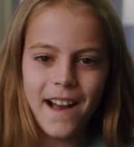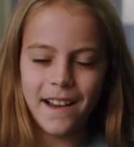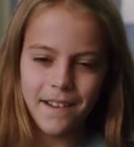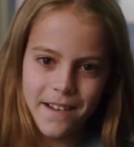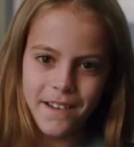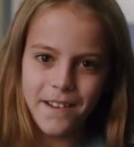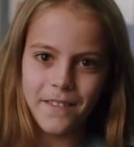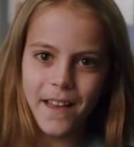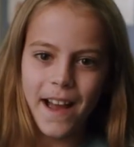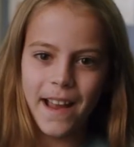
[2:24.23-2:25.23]
I knew
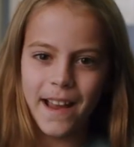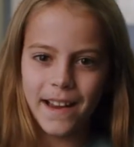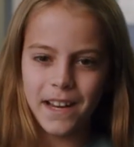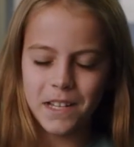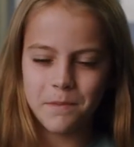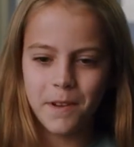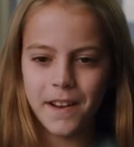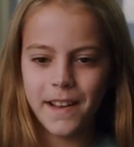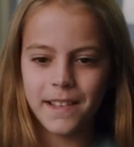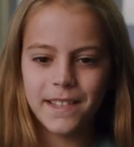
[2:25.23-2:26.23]
that I had
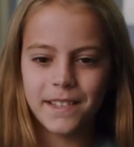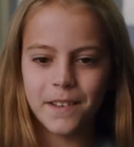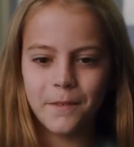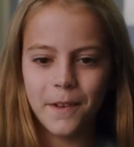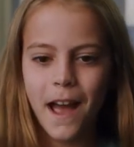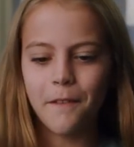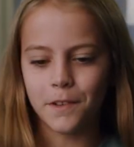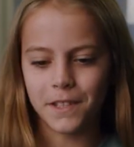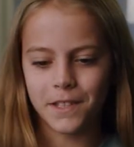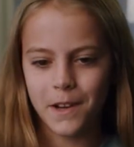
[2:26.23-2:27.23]
experienced what
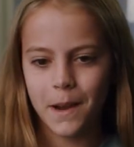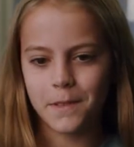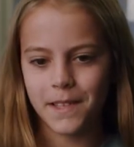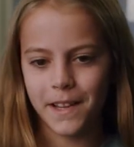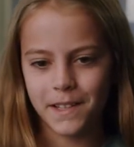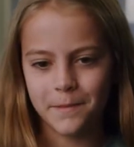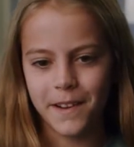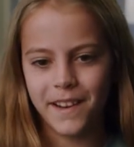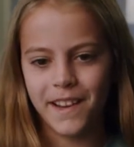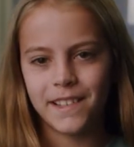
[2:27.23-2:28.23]
everyone describes their
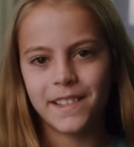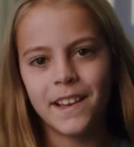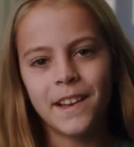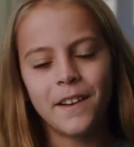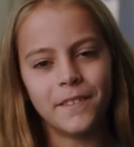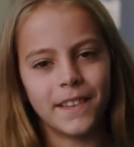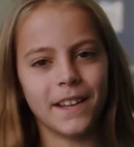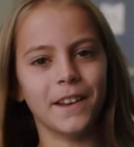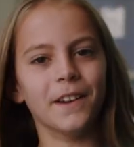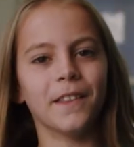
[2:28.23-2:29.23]
experience when they
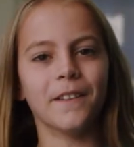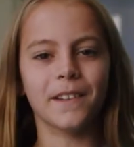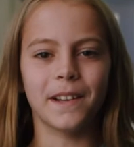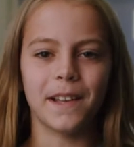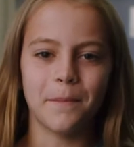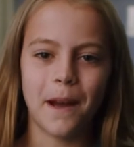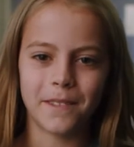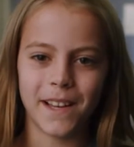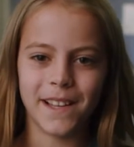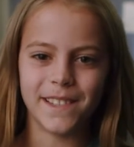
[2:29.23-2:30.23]
know they want to get
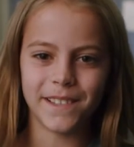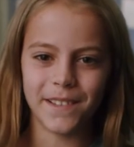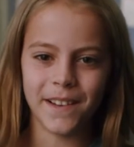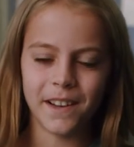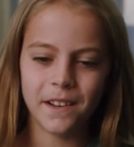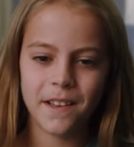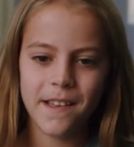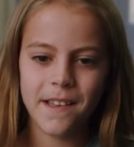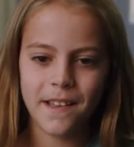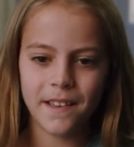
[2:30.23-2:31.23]
baptized, or
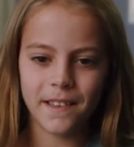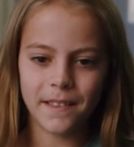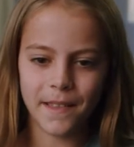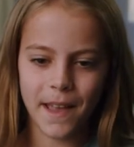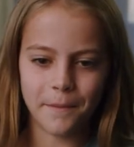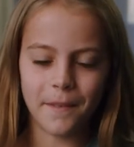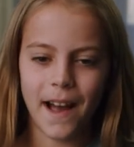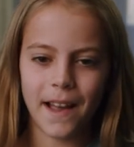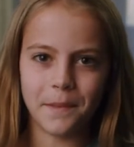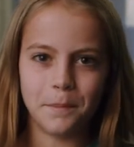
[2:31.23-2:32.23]

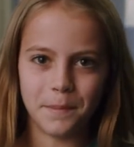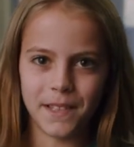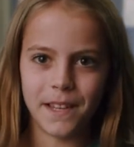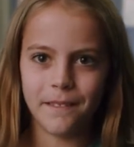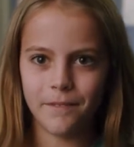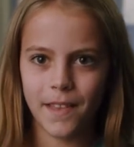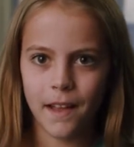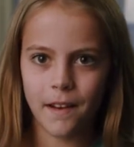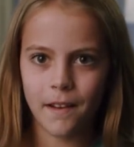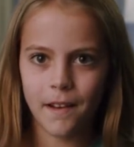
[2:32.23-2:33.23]
I believe
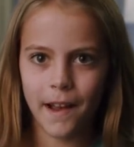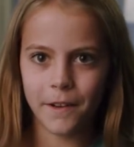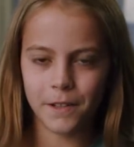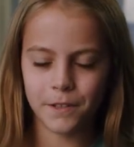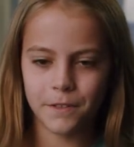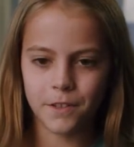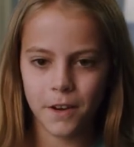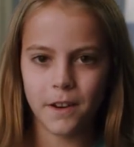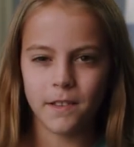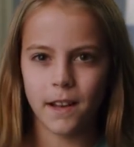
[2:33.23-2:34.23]
then I was
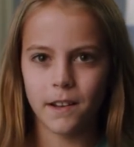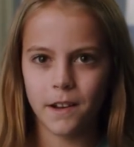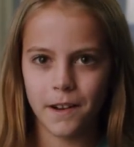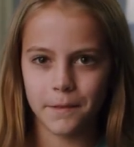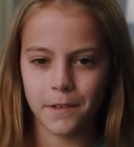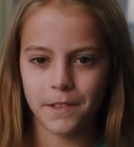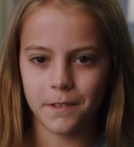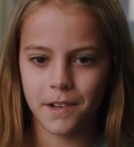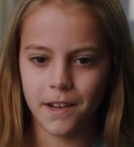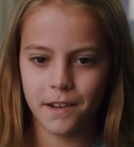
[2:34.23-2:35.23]
sure that God was the
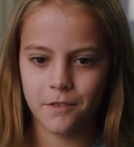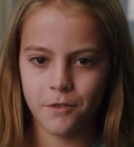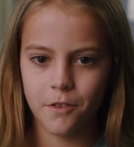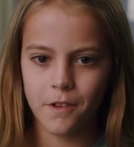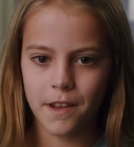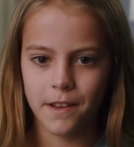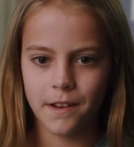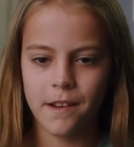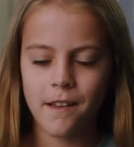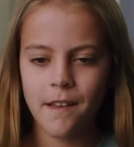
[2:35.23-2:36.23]
one in control
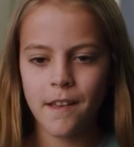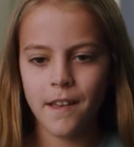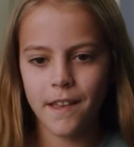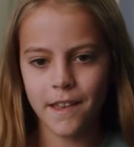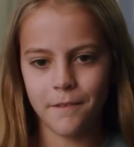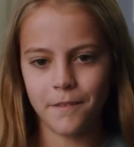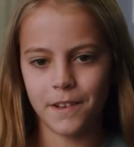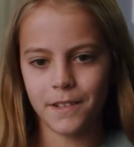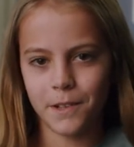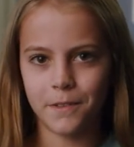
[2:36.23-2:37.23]
and he
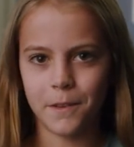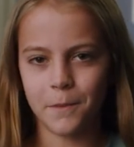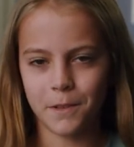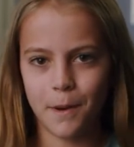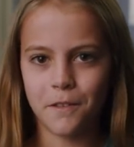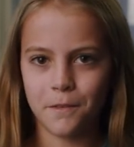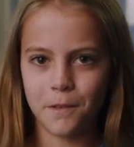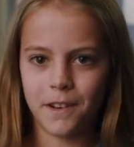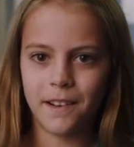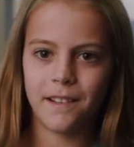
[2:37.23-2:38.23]
was the most powerful one.